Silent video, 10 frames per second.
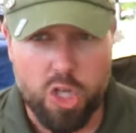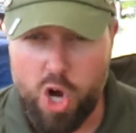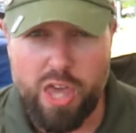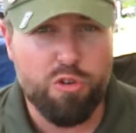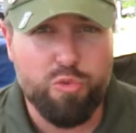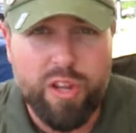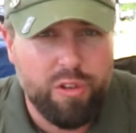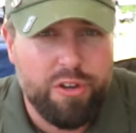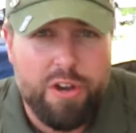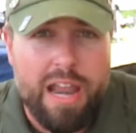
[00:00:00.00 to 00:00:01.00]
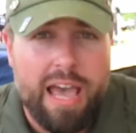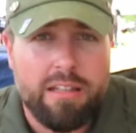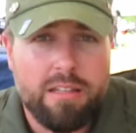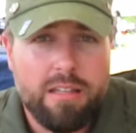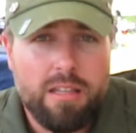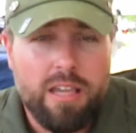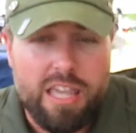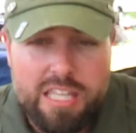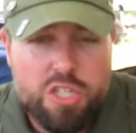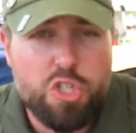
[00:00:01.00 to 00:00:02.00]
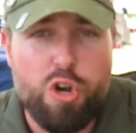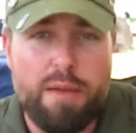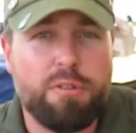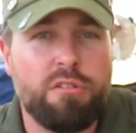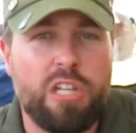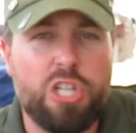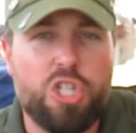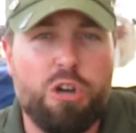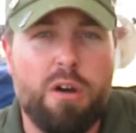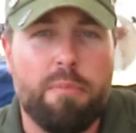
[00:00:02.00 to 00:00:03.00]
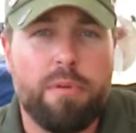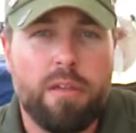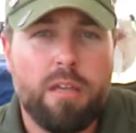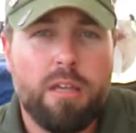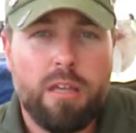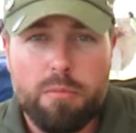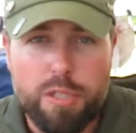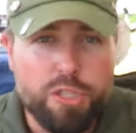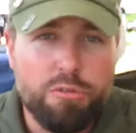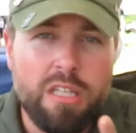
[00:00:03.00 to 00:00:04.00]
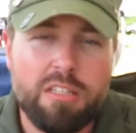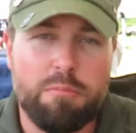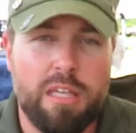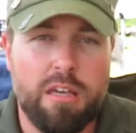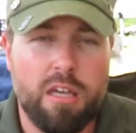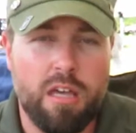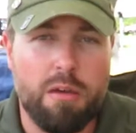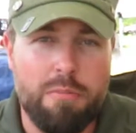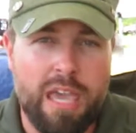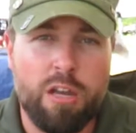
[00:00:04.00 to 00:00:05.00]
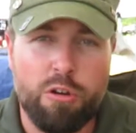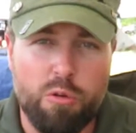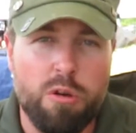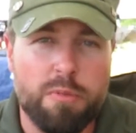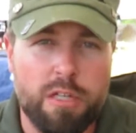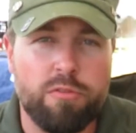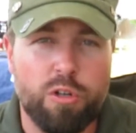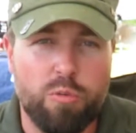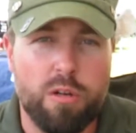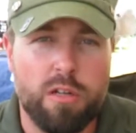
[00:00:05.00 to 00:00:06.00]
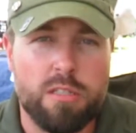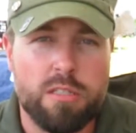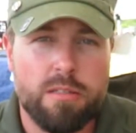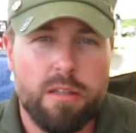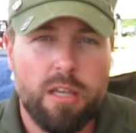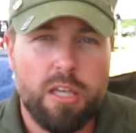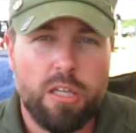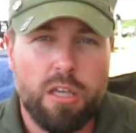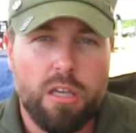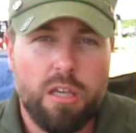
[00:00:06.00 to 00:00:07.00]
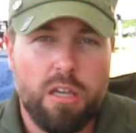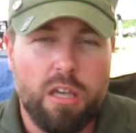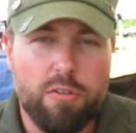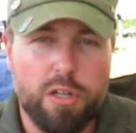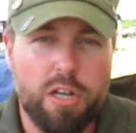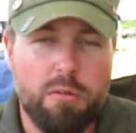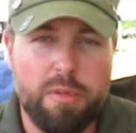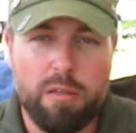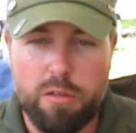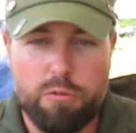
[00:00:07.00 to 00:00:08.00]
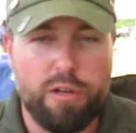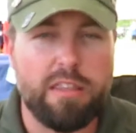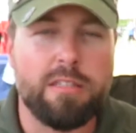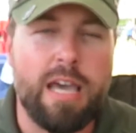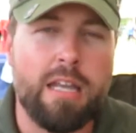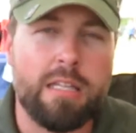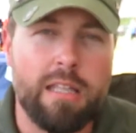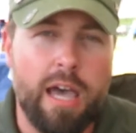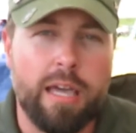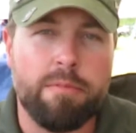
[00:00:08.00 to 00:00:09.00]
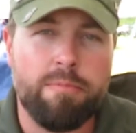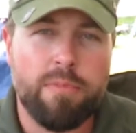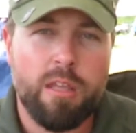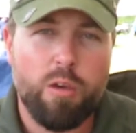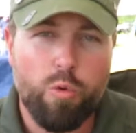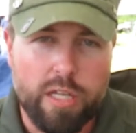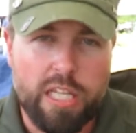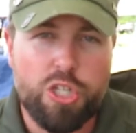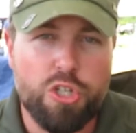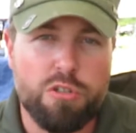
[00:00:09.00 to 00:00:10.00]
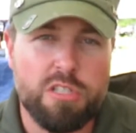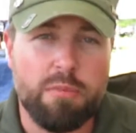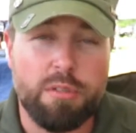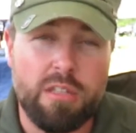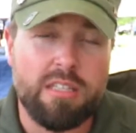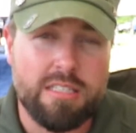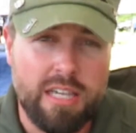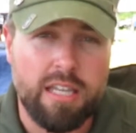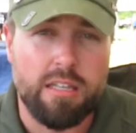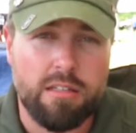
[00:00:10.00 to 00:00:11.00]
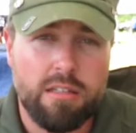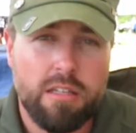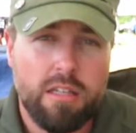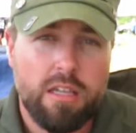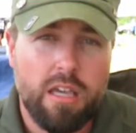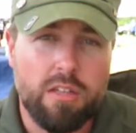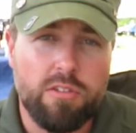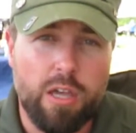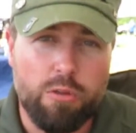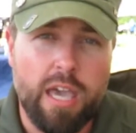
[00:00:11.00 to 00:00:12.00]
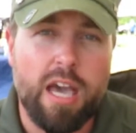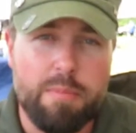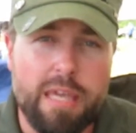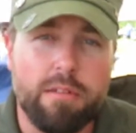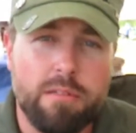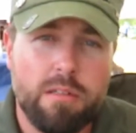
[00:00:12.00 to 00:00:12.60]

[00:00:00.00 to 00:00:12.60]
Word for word: you're either real or you're not. And this is your opportunity to show up. But you need to be a, a man or a woman of your words. If you're gonna be, create the dotted line, when he shows up, you need to sign it and say, okay, I'm in.